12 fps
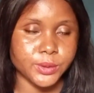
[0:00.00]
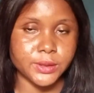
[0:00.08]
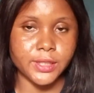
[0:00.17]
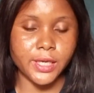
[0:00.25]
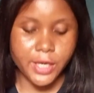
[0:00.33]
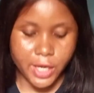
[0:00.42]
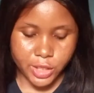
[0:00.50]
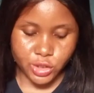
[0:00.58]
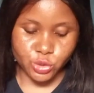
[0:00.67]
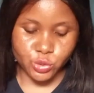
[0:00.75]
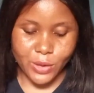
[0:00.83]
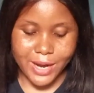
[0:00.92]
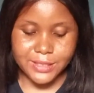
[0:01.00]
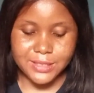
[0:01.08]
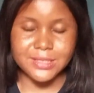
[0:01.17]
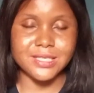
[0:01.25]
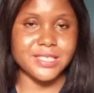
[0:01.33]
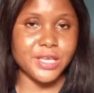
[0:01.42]
Okay, you write
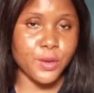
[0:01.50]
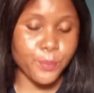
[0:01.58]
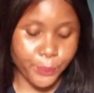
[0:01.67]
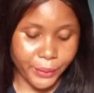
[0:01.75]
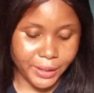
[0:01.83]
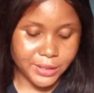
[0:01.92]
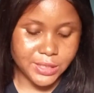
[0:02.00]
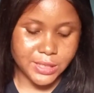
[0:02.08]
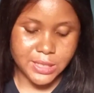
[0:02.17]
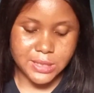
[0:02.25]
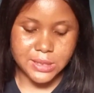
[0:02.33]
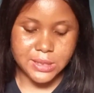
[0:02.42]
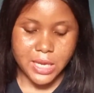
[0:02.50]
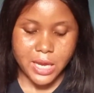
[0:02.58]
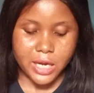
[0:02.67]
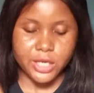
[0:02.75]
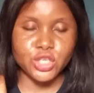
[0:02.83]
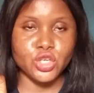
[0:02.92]
the second page is
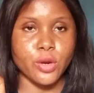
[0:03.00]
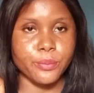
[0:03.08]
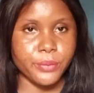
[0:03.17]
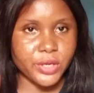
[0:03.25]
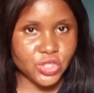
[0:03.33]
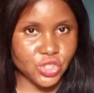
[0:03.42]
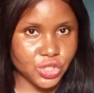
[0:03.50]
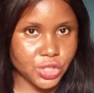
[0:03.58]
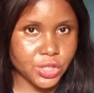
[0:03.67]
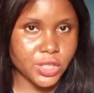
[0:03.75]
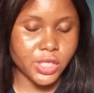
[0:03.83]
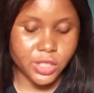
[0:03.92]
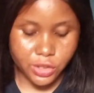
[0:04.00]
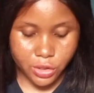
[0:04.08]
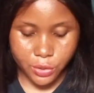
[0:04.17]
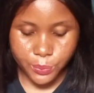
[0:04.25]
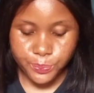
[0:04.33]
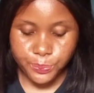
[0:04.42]
your mission,
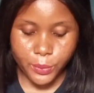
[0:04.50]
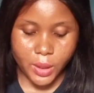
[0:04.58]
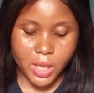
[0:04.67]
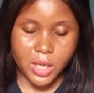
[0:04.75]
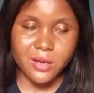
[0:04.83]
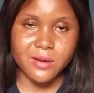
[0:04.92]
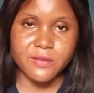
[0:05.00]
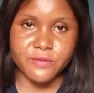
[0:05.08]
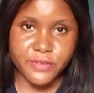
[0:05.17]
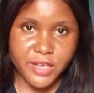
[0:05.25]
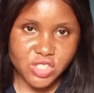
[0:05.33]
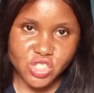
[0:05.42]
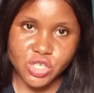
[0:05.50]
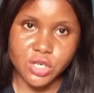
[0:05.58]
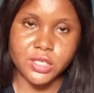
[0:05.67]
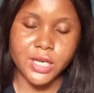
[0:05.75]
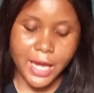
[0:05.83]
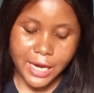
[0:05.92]
your
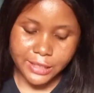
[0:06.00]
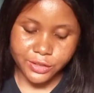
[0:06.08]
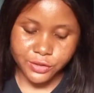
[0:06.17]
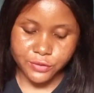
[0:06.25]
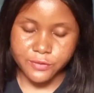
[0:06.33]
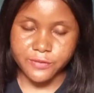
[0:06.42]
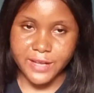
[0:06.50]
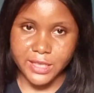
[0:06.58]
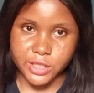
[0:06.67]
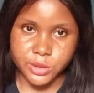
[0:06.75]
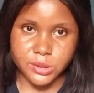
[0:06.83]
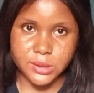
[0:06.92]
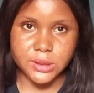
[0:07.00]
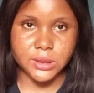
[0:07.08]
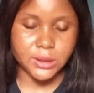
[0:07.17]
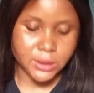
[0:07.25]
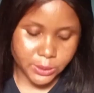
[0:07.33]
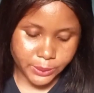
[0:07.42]
vision, and your values.
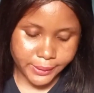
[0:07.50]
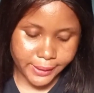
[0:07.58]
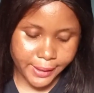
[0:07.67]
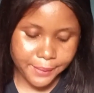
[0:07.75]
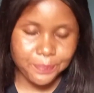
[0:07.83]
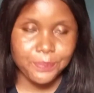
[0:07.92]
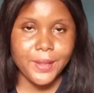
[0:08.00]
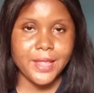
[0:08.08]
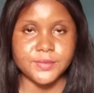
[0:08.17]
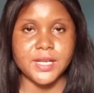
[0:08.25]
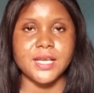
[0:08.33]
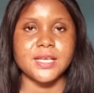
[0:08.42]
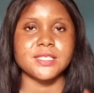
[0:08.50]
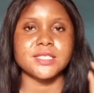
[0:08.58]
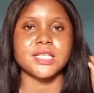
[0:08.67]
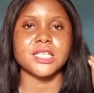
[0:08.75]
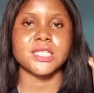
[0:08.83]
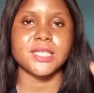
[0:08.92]
Okay,
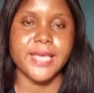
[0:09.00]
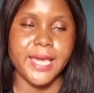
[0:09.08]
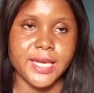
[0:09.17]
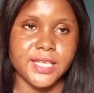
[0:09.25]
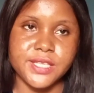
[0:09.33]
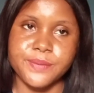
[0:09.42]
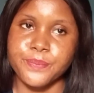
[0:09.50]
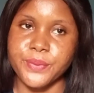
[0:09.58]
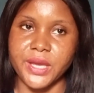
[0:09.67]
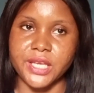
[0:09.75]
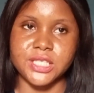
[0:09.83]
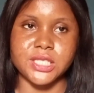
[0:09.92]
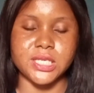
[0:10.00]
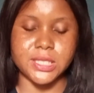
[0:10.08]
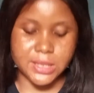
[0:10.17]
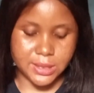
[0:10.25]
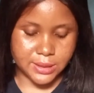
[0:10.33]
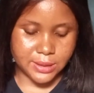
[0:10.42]
so the third page
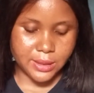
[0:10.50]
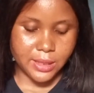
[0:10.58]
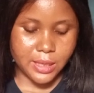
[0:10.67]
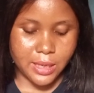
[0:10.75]
is